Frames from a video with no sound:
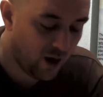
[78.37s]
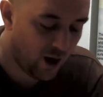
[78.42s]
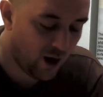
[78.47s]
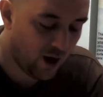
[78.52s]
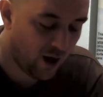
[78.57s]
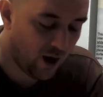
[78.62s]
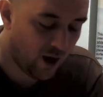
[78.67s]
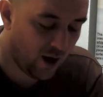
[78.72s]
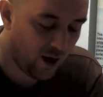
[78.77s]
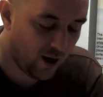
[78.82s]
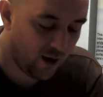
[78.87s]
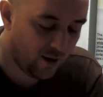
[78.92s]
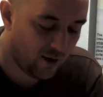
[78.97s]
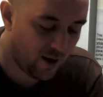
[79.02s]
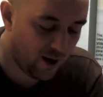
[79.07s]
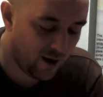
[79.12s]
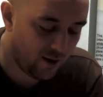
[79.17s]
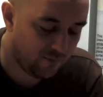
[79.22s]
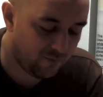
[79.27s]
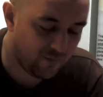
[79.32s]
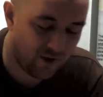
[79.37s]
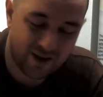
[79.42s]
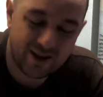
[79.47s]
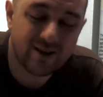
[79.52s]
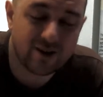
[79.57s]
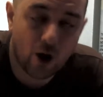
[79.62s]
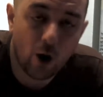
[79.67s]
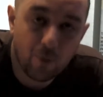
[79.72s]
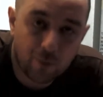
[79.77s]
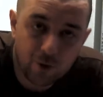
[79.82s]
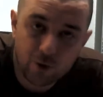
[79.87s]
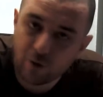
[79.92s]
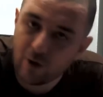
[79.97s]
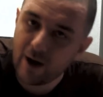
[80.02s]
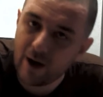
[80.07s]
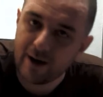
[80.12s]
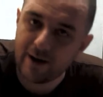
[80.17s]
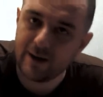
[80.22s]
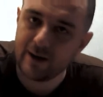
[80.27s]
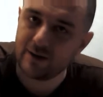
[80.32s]
I need to
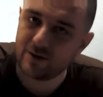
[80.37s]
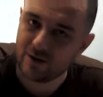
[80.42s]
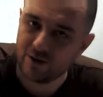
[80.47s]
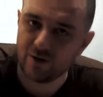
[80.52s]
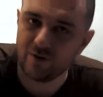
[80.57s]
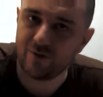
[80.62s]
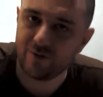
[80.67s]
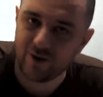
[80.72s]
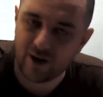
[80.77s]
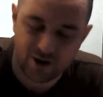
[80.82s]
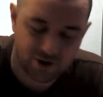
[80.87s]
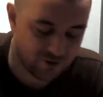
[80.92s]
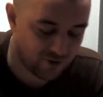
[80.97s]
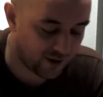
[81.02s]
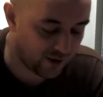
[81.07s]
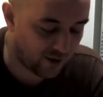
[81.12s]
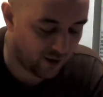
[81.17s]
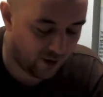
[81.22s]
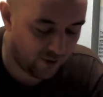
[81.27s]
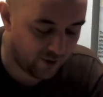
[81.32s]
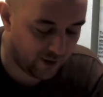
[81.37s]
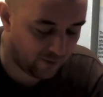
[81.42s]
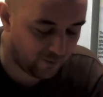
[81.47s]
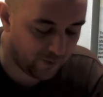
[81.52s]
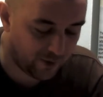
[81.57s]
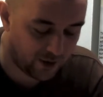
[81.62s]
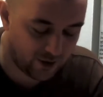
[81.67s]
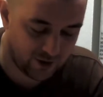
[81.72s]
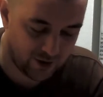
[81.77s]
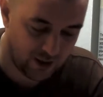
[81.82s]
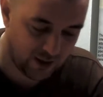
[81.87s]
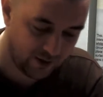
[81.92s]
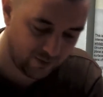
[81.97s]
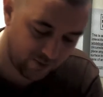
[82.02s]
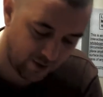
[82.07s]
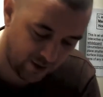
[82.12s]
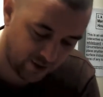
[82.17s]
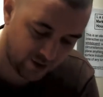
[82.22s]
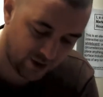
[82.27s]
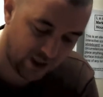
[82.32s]
upgrade it to do faster encoding because the
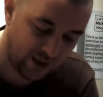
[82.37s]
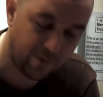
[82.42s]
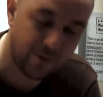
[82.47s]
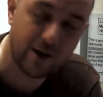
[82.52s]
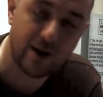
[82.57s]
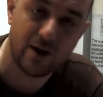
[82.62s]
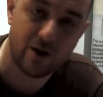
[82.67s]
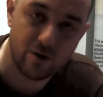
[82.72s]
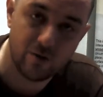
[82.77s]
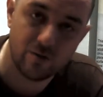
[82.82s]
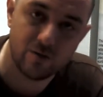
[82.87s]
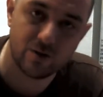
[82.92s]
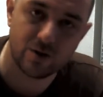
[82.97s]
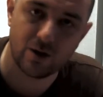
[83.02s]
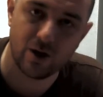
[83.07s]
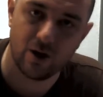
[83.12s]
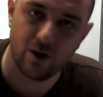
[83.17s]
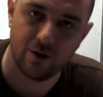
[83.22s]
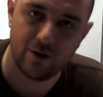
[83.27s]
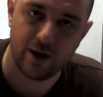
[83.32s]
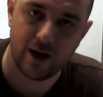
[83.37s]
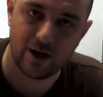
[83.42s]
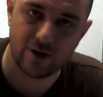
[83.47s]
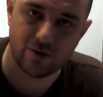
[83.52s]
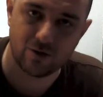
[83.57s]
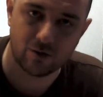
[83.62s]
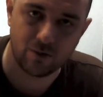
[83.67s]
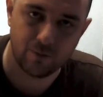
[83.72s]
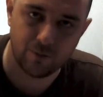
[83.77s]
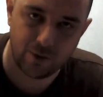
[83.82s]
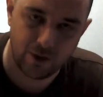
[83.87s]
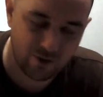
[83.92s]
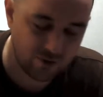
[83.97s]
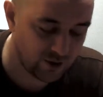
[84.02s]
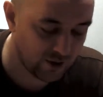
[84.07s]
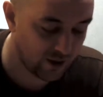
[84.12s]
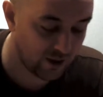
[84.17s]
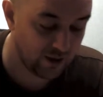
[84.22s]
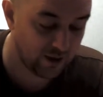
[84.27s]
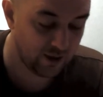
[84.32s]
CPUs on the actual
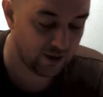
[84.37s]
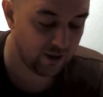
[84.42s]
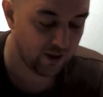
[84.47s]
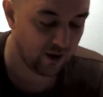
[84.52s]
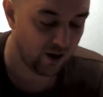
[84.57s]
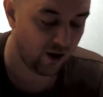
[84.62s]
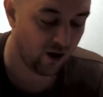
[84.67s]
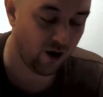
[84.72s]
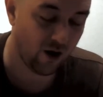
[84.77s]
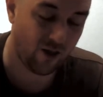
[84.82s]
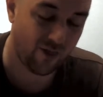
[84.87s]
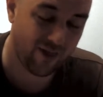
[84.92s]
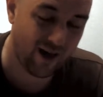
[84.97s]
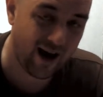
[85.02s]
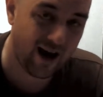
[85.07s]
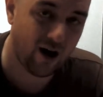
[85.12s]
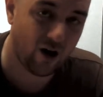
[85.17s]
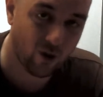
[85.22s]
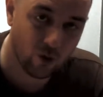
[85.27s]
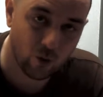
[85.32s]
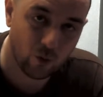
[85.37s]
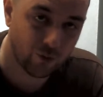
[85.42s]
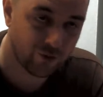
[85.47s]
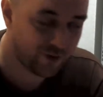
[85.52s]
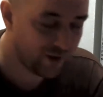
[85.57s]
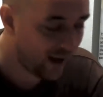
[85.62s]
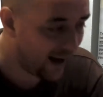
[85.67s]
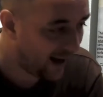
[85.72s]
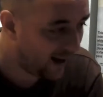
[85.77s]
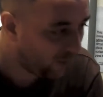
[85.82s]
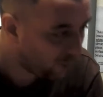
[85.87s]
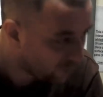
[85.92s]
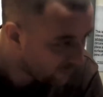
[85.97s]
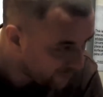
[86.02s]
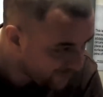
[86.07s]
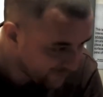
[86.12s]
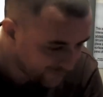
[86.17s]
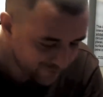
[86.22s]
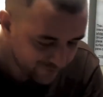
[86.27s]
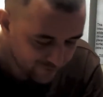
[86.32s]
computer are that old now.
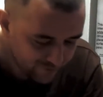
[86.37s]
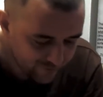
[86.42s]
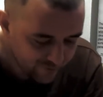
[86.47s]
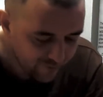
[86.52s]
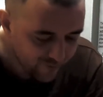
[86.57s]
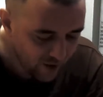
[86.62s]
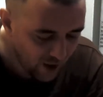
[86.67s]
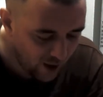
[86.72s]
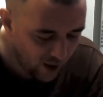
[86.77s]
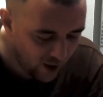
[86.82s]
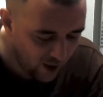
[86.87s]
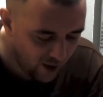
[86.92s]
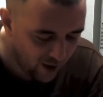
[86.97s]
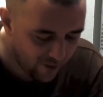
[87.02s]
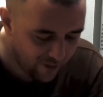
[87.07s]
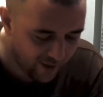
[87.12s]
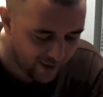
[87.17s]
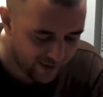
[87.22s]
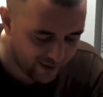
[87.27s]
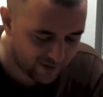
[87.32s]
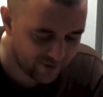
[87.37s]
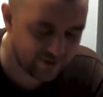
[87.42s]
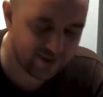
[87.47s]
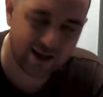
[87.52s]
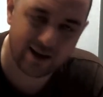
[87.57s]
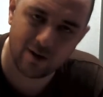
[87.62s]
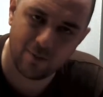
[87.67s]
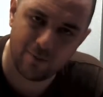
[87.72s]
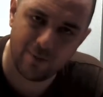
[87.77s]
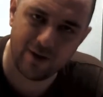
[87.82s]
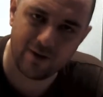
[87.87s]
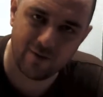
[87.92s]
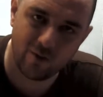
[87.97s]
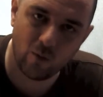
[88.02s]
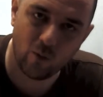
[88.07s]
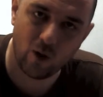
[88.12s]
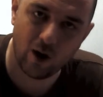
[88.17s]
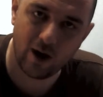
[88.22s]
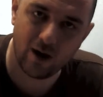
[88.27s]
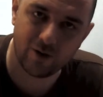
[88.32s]
That it can take a bit of a
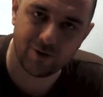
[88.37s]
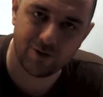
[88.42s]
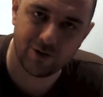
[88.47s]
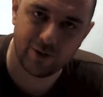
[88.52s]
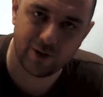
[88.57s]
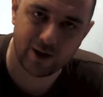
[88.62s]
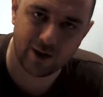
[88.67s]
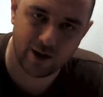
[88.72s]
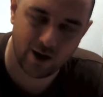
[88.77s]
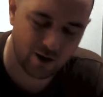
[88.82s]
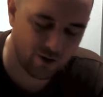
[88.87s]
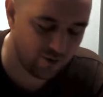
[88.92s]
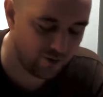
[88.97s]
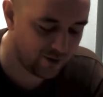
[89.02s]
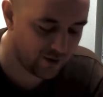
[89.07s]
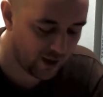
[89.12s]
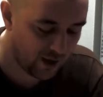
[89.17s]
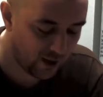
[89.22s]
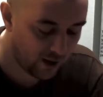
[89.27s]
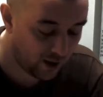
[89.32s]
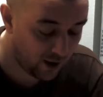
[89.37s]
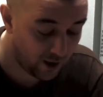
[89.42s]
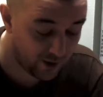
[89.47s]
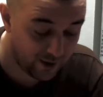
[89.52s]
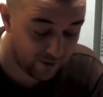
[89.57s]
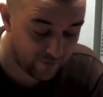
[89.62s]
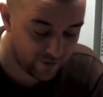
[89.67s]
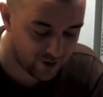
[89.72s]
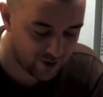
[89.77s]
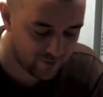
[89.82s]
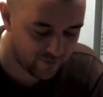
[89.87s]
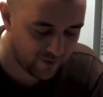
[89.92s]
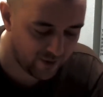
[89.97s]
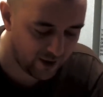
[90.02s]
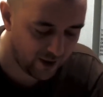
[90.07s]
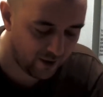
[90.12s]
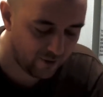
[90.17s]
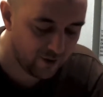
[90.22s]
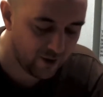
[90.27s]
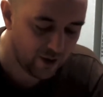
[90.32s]
while to encode high definition
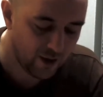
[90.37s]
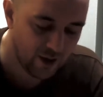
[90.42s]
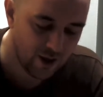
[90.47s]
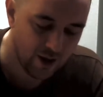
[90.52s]
video.